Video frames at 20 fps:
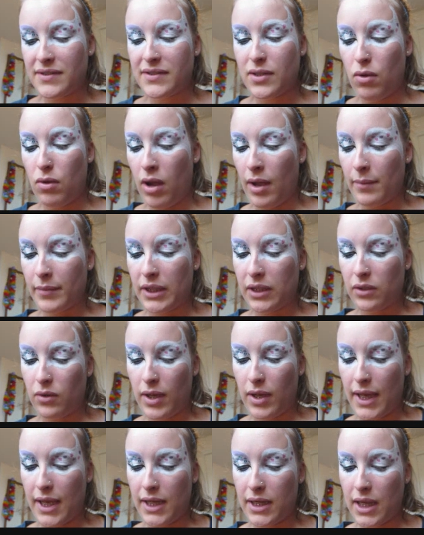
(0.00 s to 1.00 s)
So I'm going to go
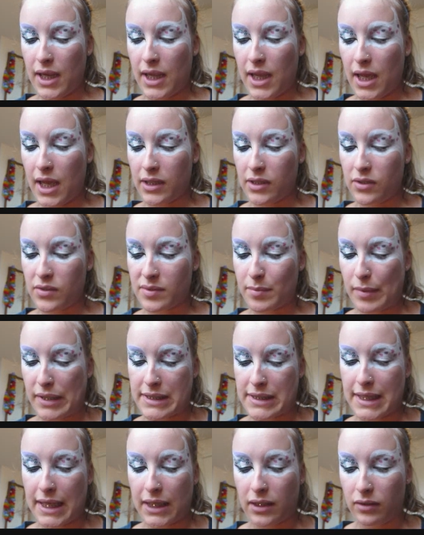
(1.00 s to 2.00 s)
ahead and use my
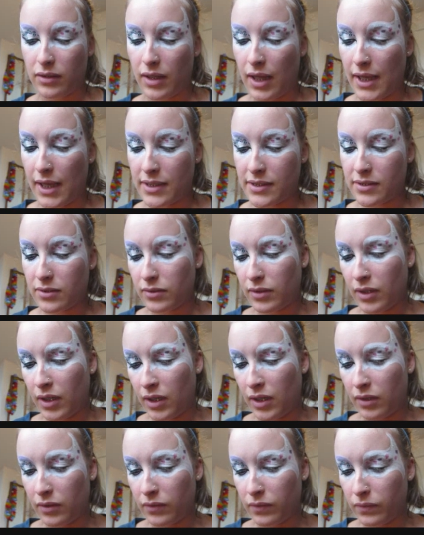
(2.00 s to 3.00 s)
Scandaleyes
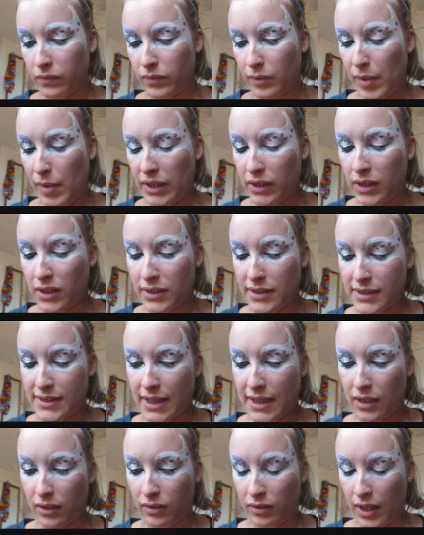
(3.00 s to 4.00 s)
Rimmel London
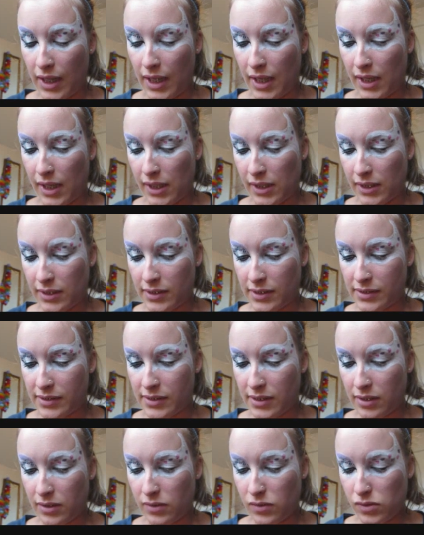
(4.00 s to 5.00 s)

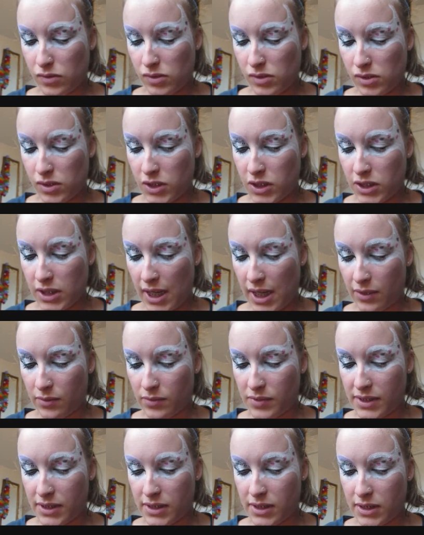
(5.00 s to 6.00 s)
Scandaleyes
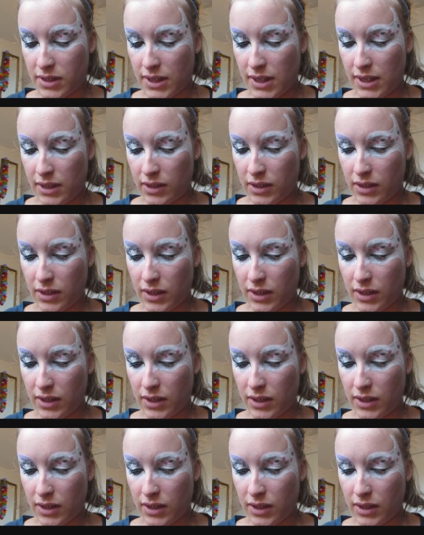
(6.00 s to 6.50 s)
shadow stick